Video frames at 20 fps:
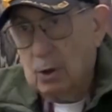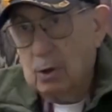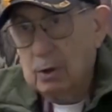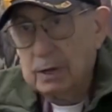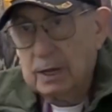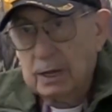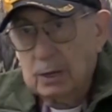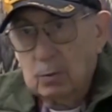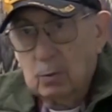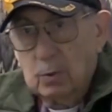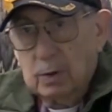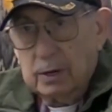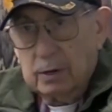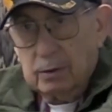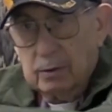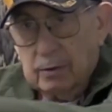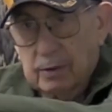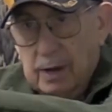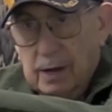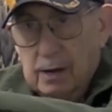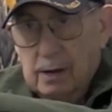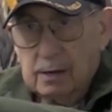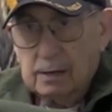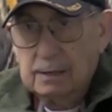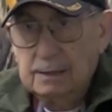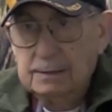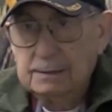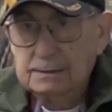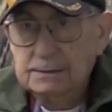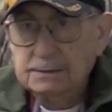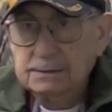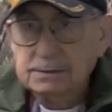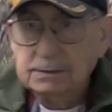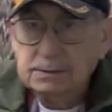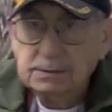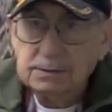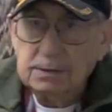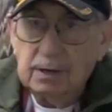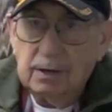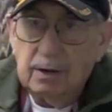sulky wheel there.
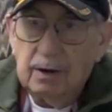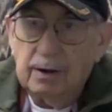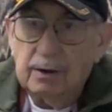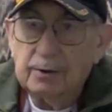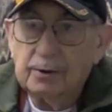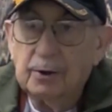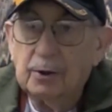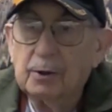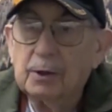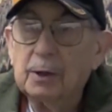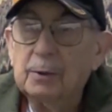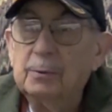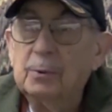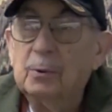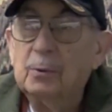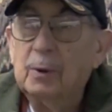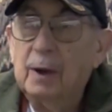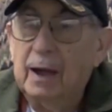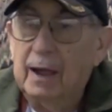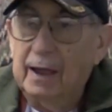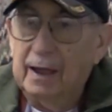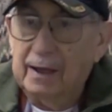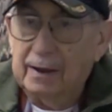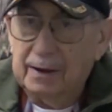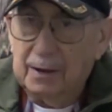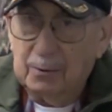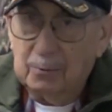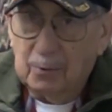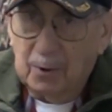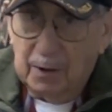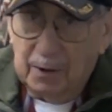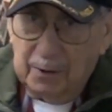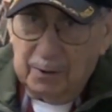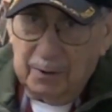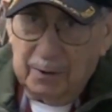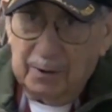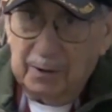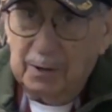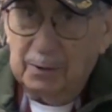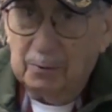Took him away, and
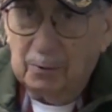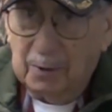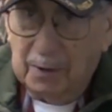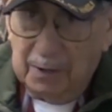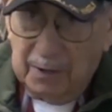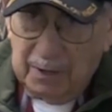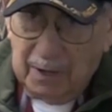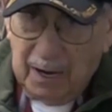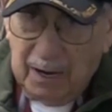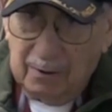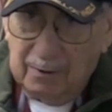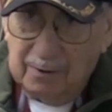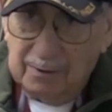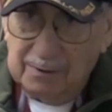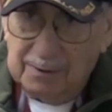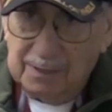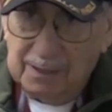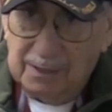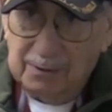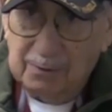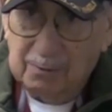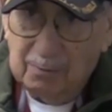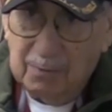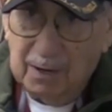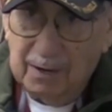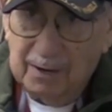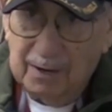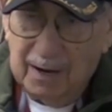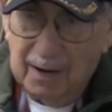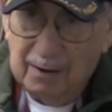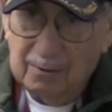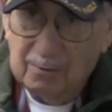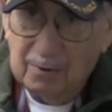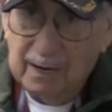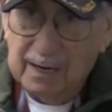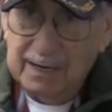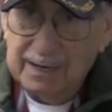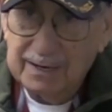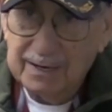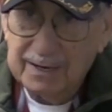he won that
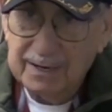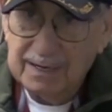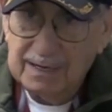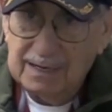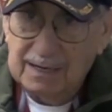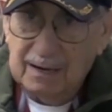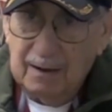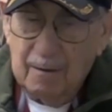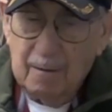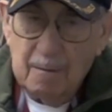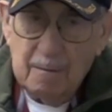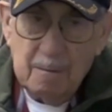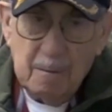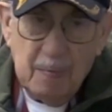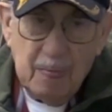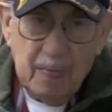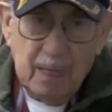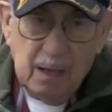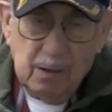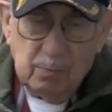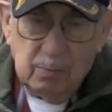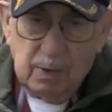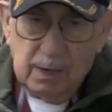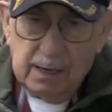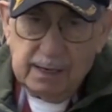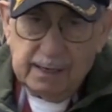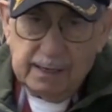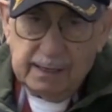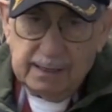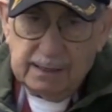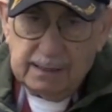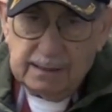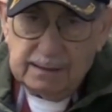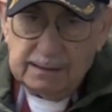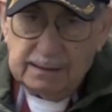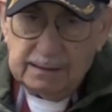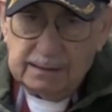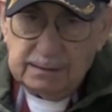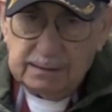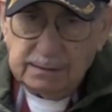race.
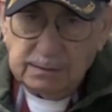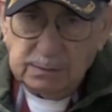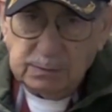But